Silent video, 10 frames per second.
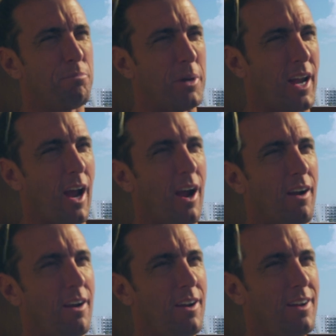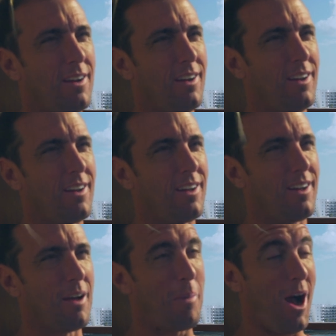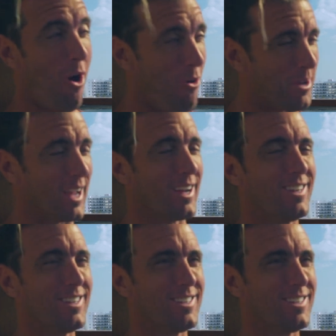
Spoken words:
of big air, and my homie,